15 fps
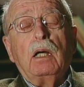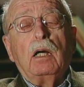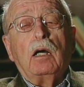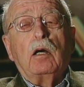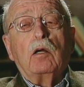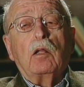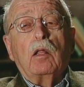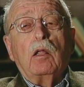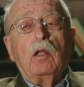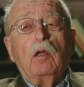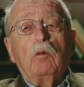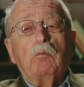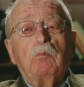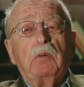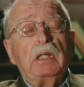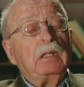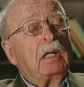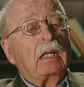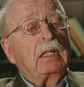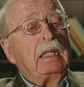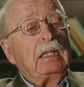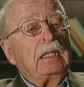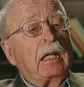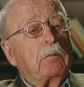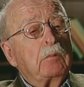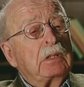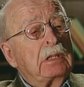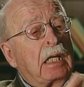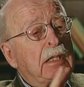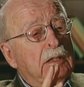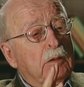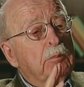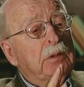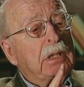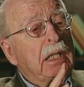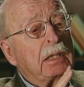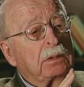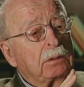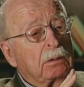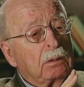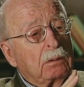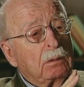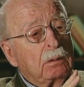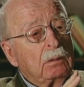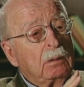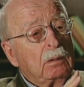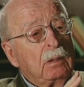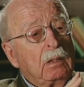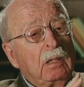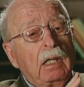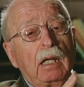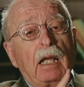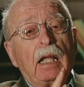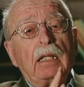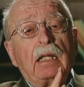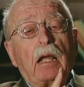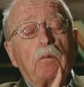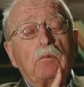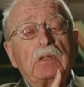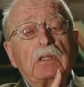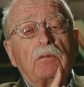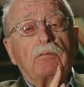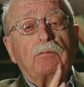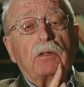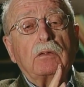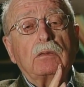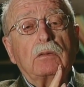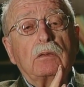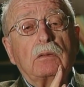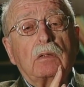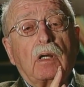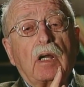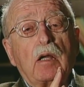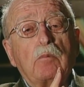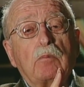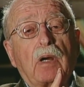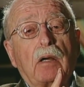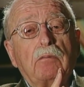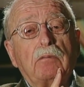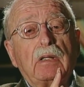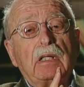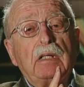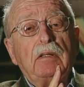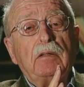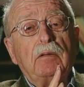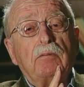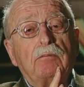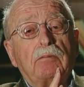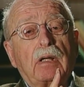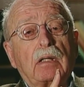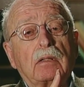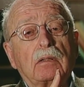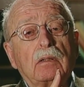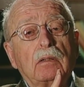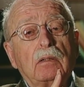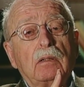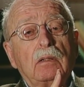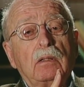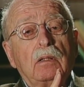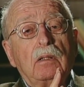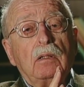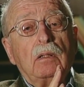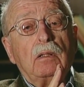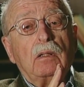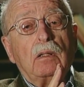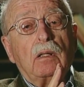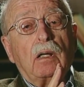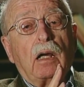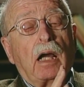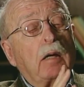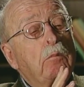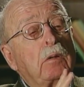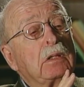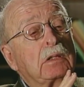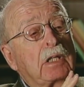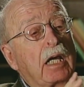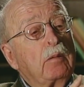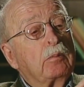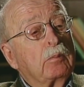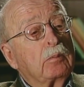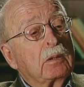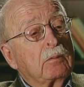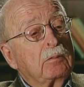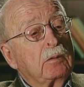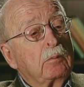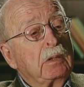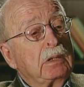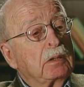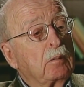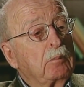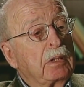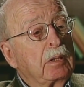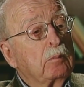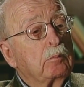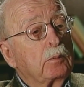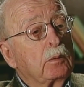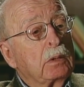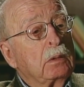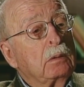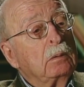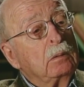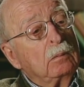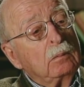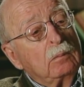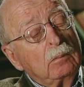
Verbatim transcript: uh, but nothing that was that substantial. And that was the first time I really felt I was capable of doing something important.